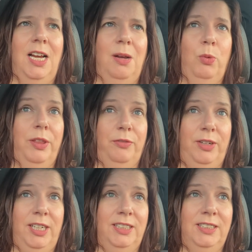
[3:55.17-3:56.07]
with a
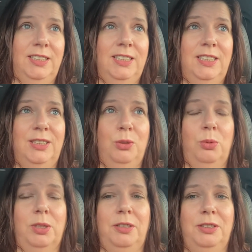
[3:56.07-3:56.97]
friend, so
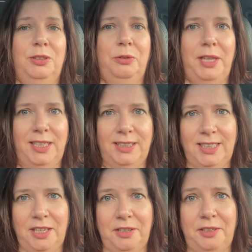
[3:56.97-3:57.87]
we're going to do that
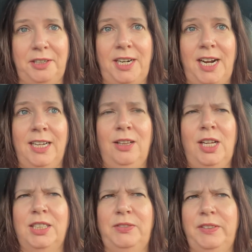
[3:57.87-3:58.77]
together. I
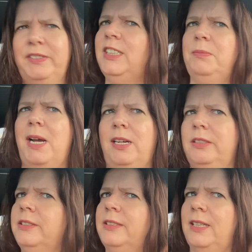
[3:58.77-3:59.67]
lost 15
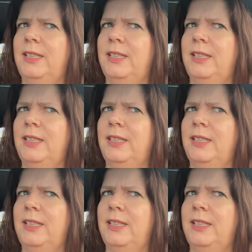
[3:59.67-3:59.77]
pounds the